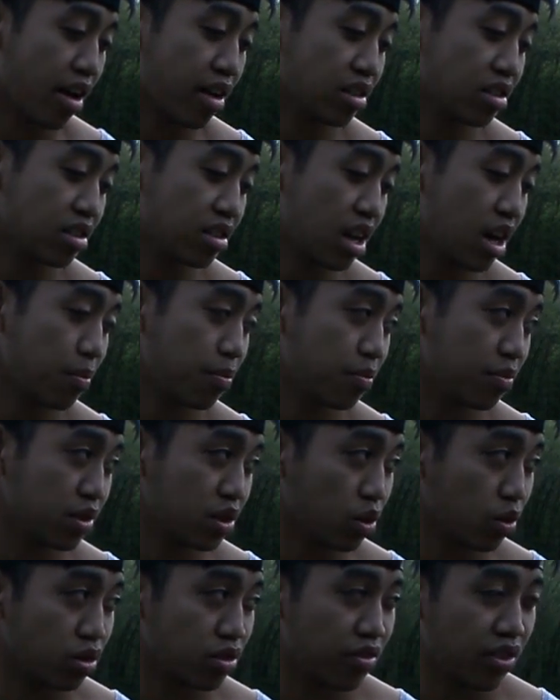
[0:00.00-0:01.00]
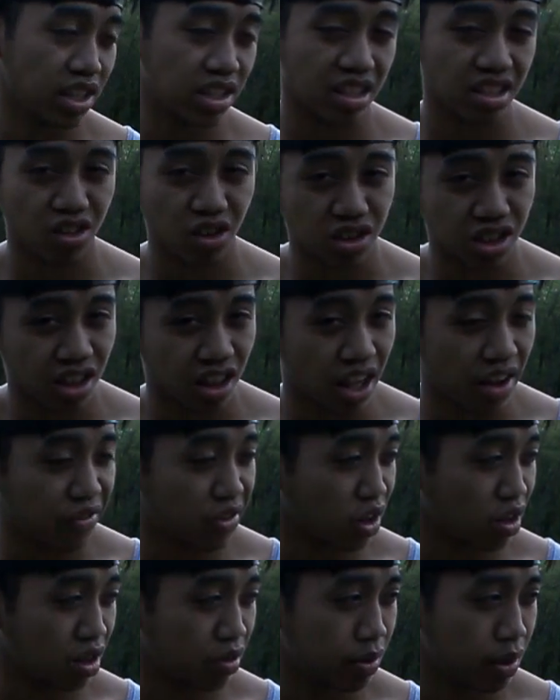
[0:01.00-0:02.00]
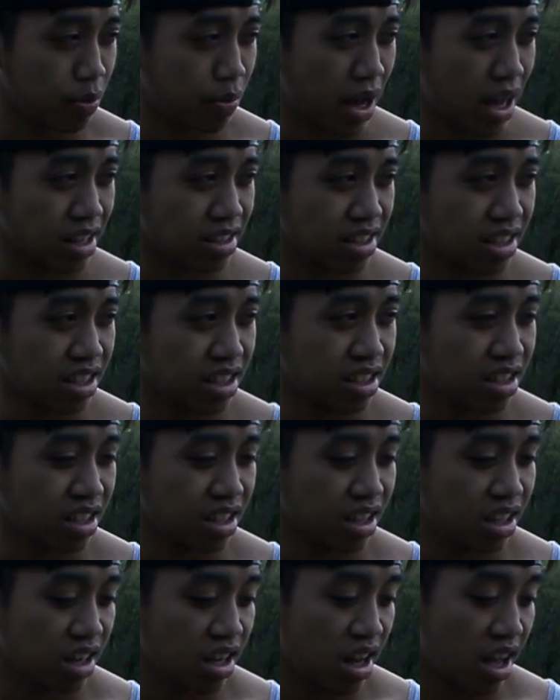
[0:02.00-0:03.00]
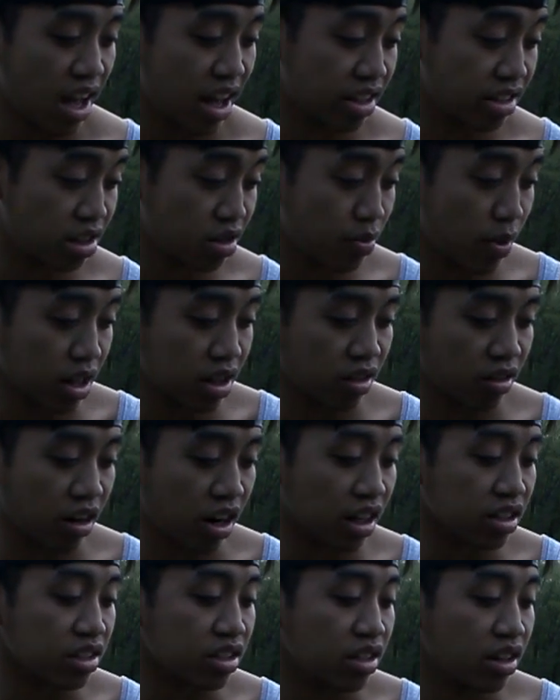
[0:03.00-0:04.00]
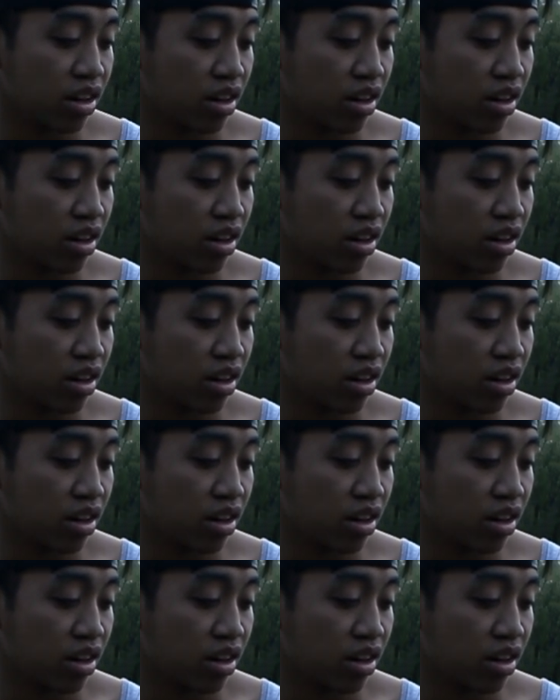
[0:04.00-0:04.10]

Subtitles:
step so it's facing towards the left or a little bit past it, and spot the ground.